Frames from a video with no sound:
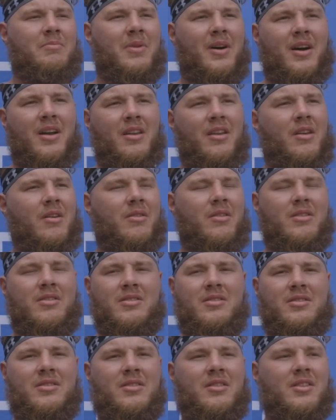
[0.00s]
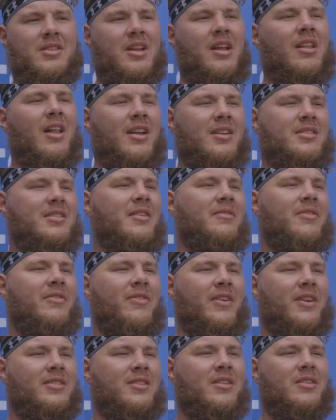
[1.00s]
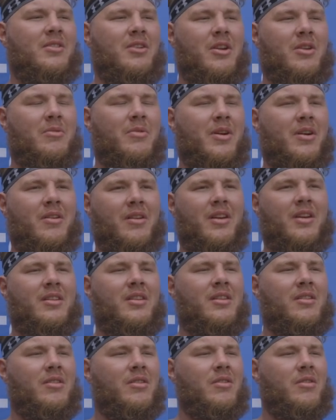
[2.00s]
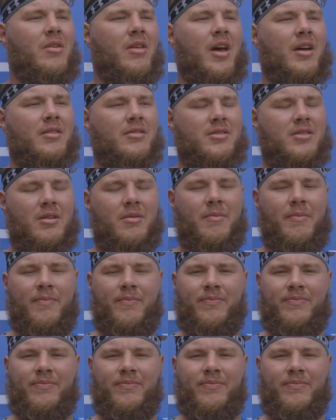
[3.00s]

but you know, there's a lot of stuff to fix on. You know, we're going to continue to do that. So,